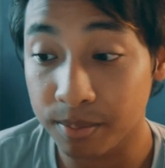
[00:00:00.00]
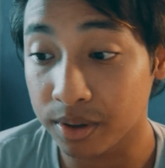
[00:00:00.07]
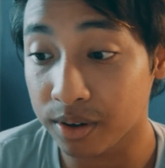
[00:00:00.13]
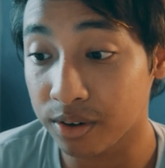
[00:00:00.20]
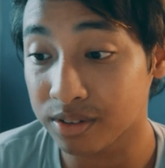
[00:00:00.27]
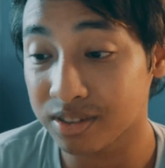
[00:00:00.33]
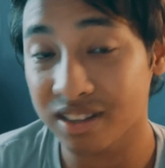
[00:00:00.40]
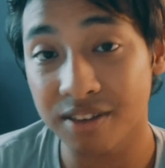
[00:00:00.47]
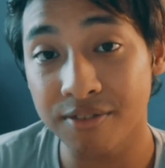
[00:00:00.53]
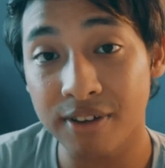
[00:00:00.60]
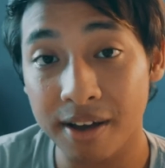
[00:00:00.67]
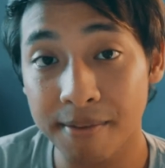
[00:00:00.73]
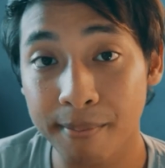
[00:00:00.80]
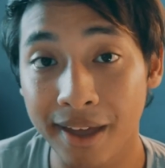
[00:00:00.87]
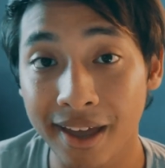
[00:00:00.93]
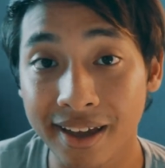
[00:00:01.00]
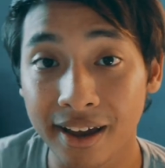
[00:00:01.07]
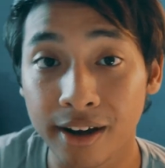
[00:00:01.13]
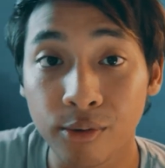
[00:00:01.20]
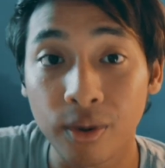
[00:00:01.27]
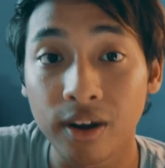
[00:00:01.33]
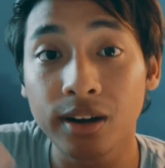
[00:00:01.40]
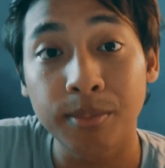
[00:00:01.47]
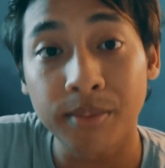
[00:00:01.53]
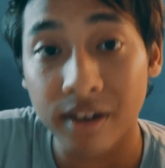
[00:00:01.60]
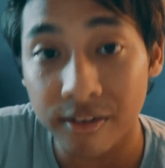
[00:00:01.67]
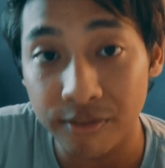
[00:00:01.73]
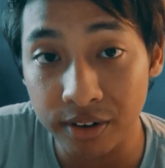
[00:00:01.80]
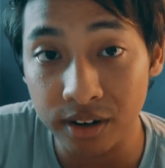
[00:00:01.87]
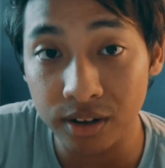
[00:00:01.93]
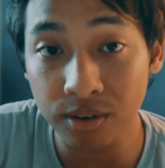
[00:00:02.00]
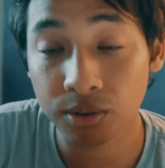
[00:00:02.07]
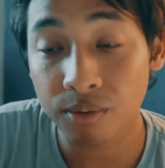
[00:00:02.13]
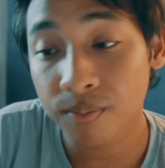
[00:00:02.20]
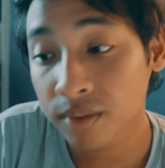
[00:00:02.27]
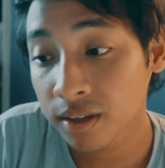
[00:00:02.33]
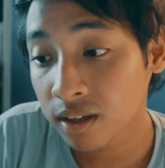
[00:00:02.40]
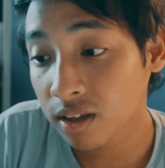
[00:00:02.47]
because if I make a 20 minute video,